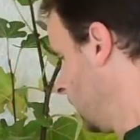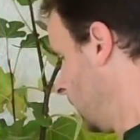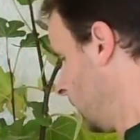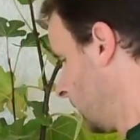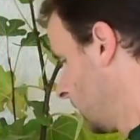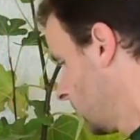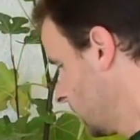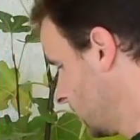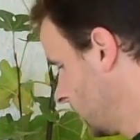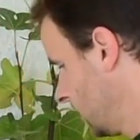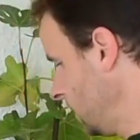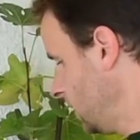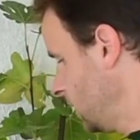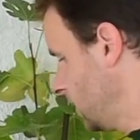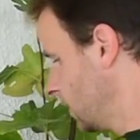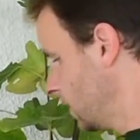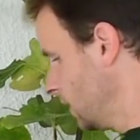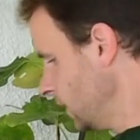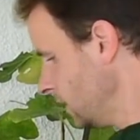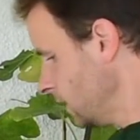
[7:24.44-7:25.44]
The next thing
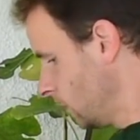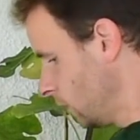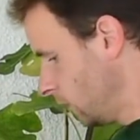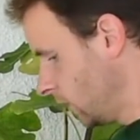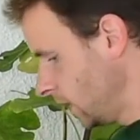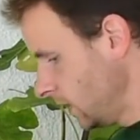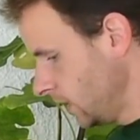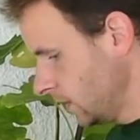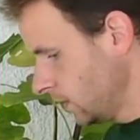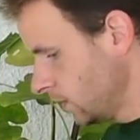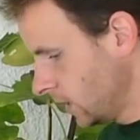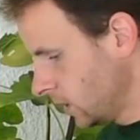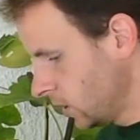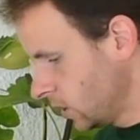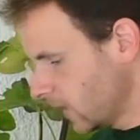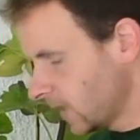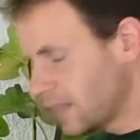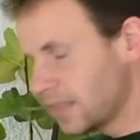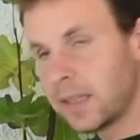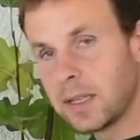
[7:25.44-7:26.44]
is, if you have
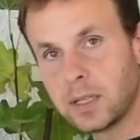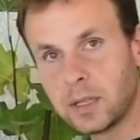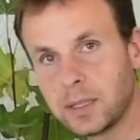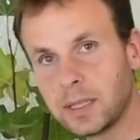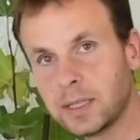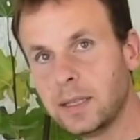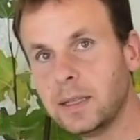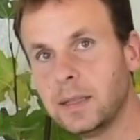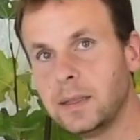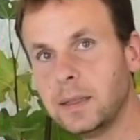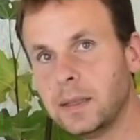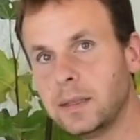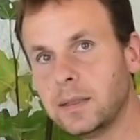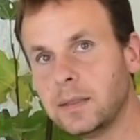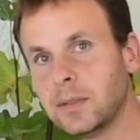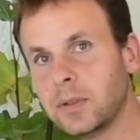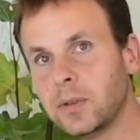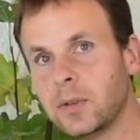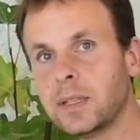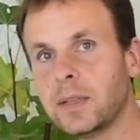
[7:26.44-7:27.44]
such a cutting,
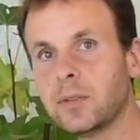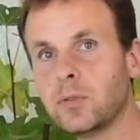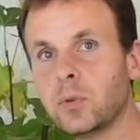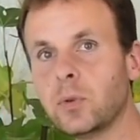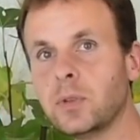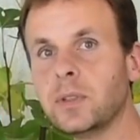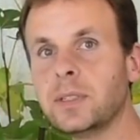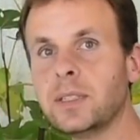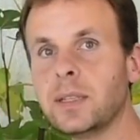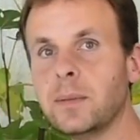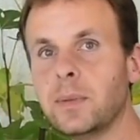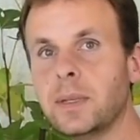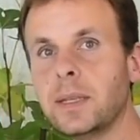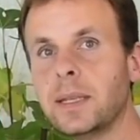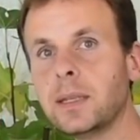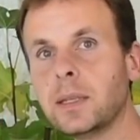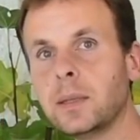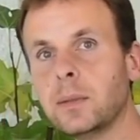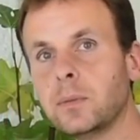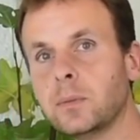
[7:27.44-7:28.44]
you can of course dip it
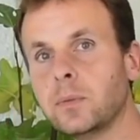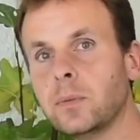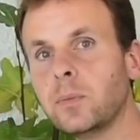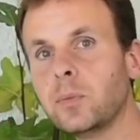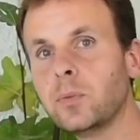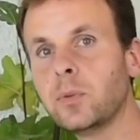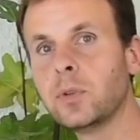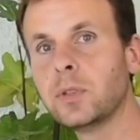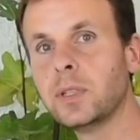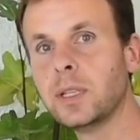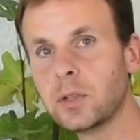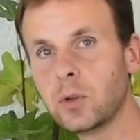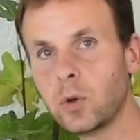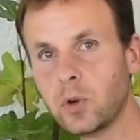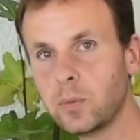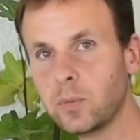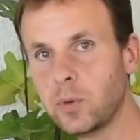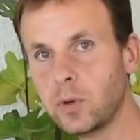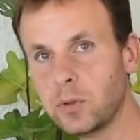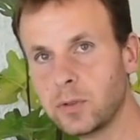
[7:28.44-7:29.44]
in a rooting
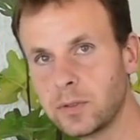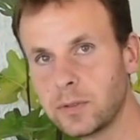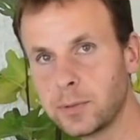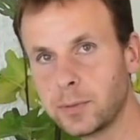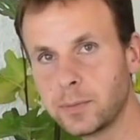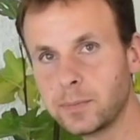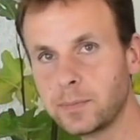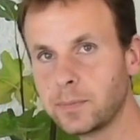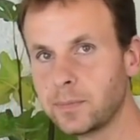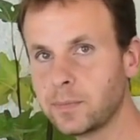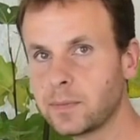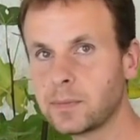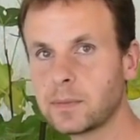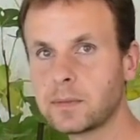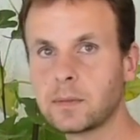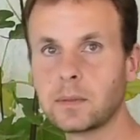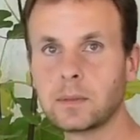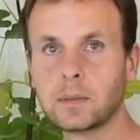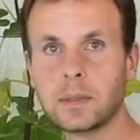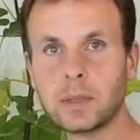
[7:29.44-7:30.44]
hormone.
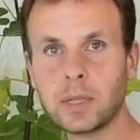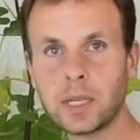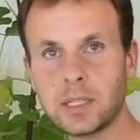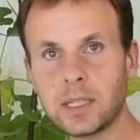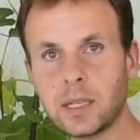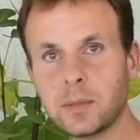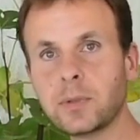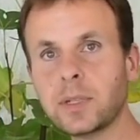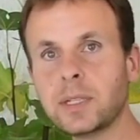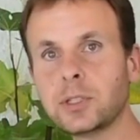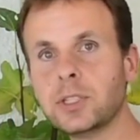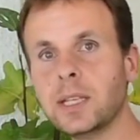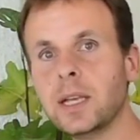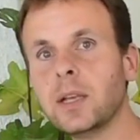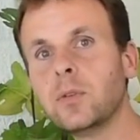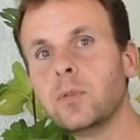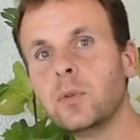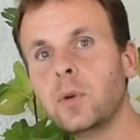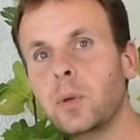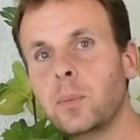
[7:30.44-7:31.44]
It comes in gel
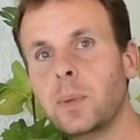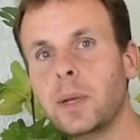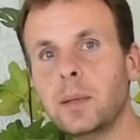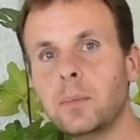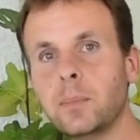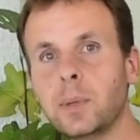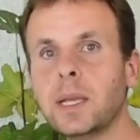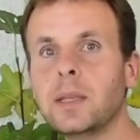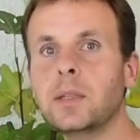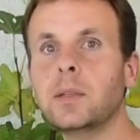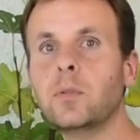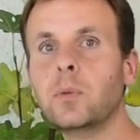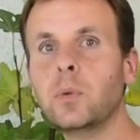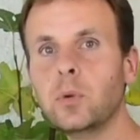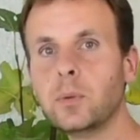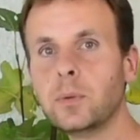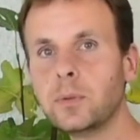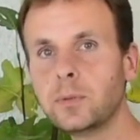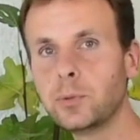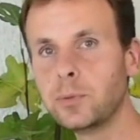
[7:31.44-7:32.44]
form and in powder
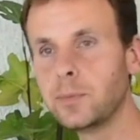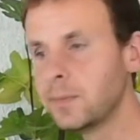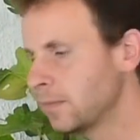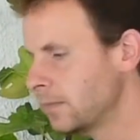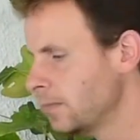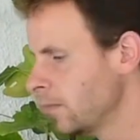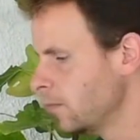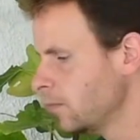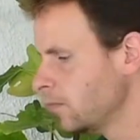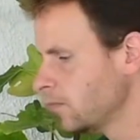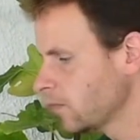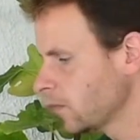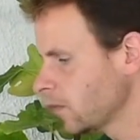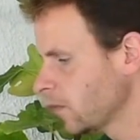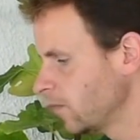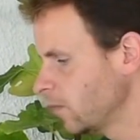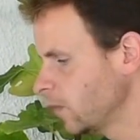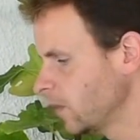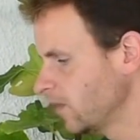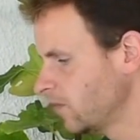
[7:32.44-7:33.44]
form.
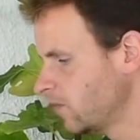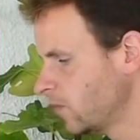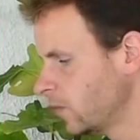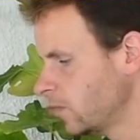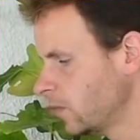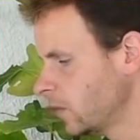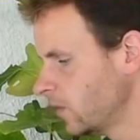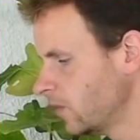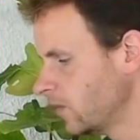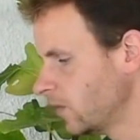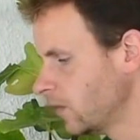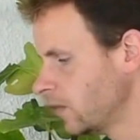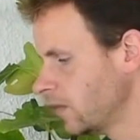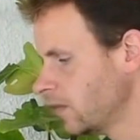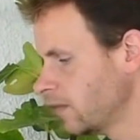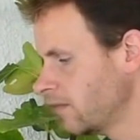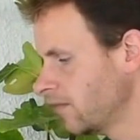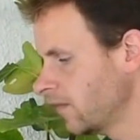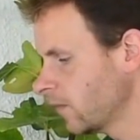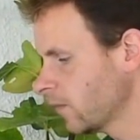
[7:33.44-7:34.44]
Which form you choose
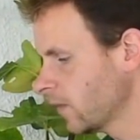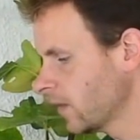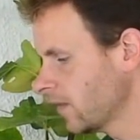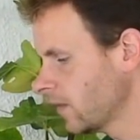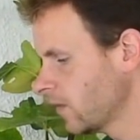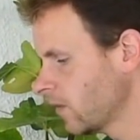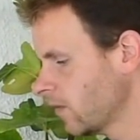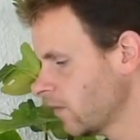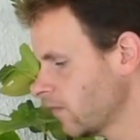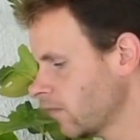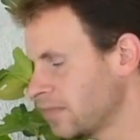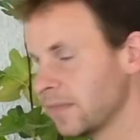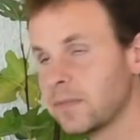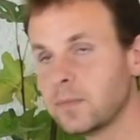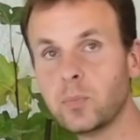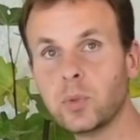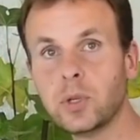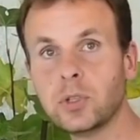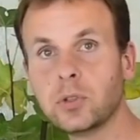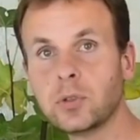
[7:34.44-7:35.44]
depends on
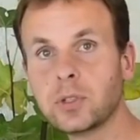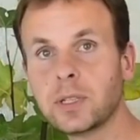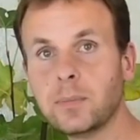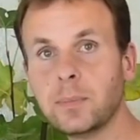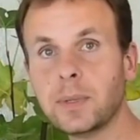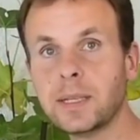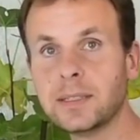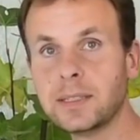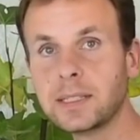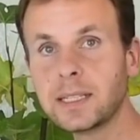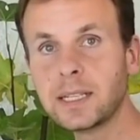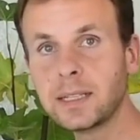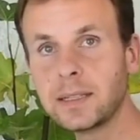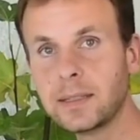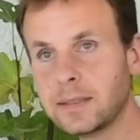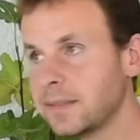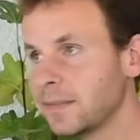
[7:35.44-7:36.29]
what you can best get.